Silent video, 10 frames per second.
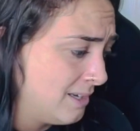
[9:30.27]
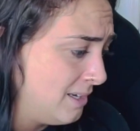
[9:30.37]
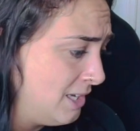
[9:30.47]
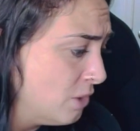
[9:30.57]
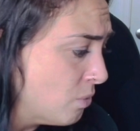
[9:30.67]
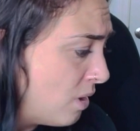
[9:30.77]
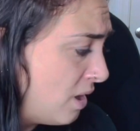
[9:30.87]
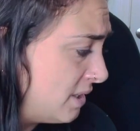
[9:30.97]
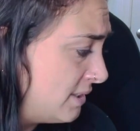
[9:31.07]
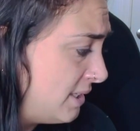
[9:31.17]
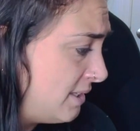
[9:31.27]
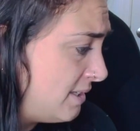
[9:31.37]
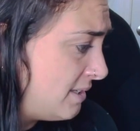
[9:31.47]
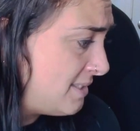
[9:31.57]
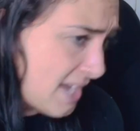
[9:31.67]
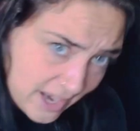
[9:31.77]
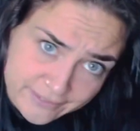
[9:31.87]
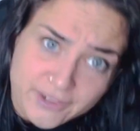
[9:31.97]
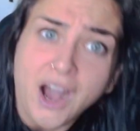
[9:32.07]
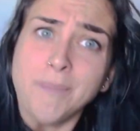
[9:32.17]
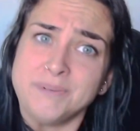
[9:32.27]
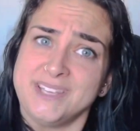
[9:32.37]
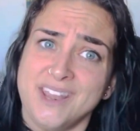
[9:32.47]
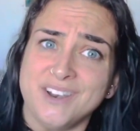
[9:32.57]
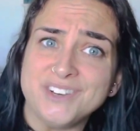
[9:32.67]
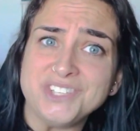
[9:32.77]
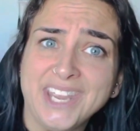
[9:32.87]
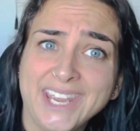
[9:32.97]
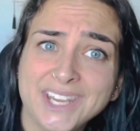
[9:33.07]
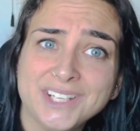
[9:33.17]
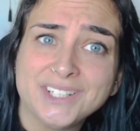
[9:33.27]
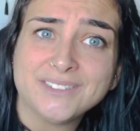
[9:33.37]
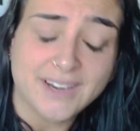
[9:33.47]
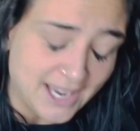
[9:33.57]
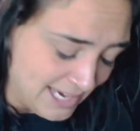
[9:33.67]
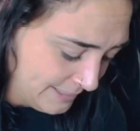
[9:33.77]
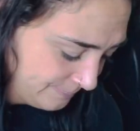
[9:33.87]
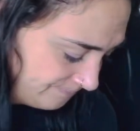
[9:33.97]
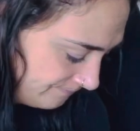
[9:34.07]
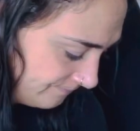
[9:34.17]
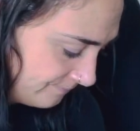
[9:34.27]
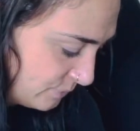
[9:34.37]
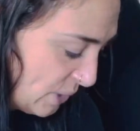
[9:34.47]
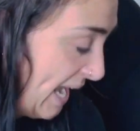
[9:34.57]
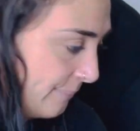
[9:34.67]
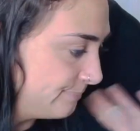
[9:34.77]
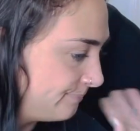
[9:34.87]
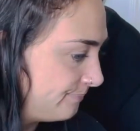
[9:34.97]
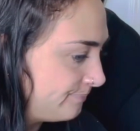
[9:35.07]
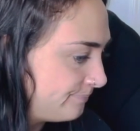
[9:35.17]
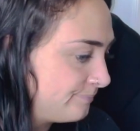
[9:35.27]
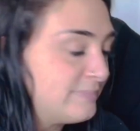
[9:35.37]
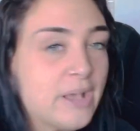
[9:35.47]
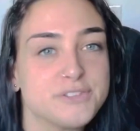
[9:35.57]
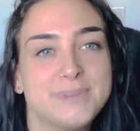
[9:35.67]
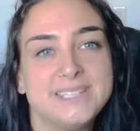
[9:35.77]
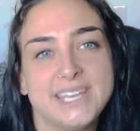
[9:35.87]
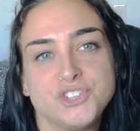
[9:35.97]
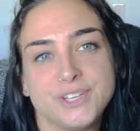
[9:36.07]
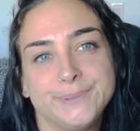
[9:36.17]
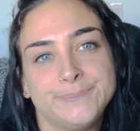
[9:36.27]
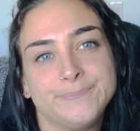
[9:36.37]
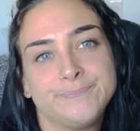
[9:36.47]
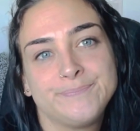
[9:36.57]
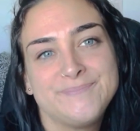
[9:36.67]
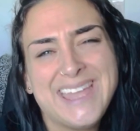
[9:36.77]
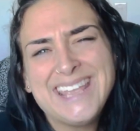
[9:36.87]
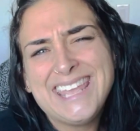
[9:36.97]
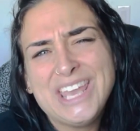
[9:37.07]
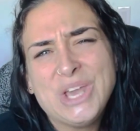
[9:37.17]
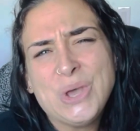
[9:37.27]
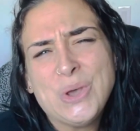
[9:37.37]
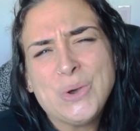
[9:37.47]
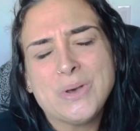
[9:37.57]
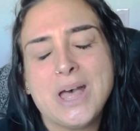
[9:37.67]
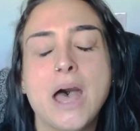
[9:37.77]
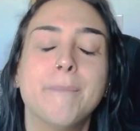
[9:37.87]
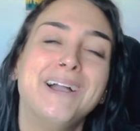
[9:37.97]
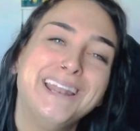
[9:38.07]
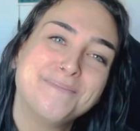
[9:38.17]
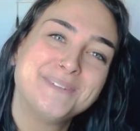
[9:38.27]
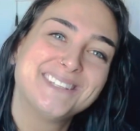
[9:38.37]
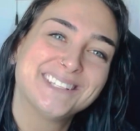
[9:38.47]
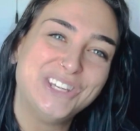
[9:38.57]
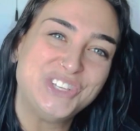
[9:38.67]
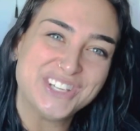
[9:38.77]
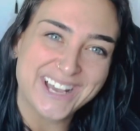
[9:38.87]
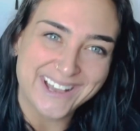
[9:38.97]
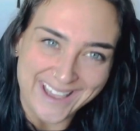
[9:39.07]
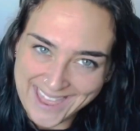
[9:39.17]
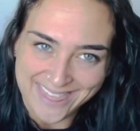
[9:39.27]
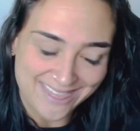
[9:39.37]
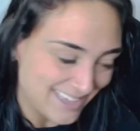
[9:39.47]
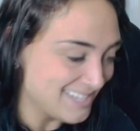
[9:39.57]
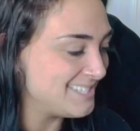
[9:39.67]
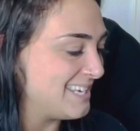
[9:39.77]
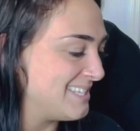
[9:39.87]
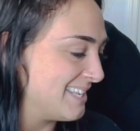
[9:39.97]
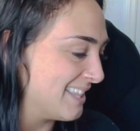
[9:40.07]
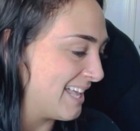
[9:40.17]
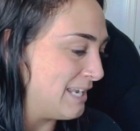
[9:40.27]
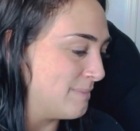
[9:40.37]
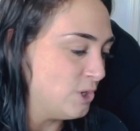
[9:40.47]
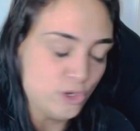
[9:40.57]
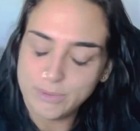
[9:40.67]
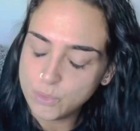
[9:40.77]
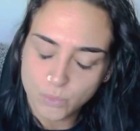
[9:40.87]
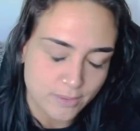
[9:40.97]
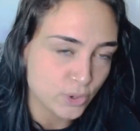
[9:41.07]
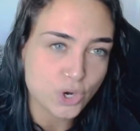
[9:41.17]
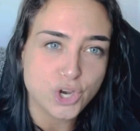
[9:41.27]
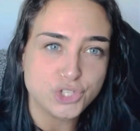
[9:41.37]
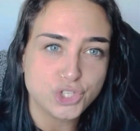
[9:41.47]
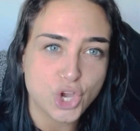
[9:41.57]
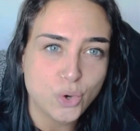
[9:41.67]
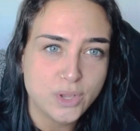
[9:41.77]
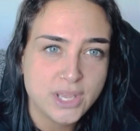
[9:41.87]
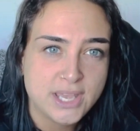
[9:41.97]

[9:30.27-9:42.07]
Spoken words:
You want 10 of Cups energy, right? Okay, that was my tangent. Thank you. My name is Alicia, and this is Enlightenment Newbie. One more card to go.